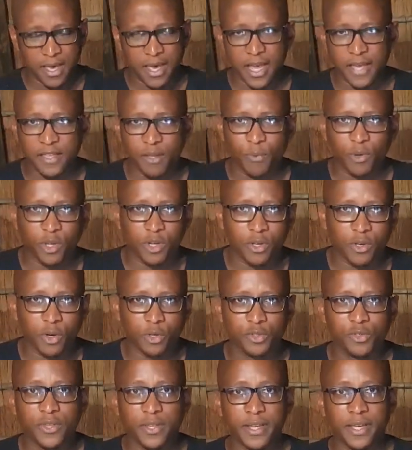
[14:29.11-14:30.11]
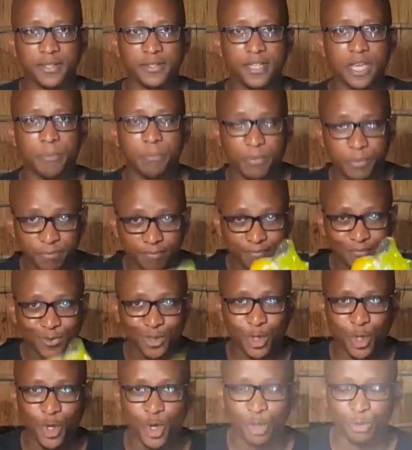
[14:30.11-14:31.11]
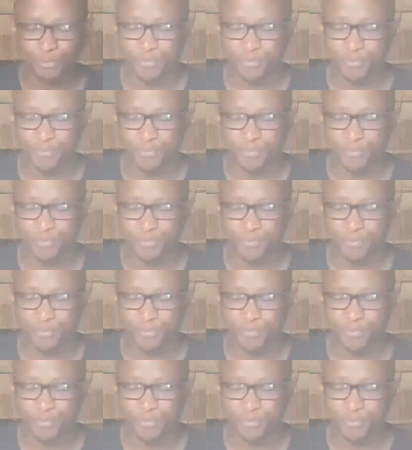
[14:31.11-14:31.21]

and then we're going to go to the next step. Cool.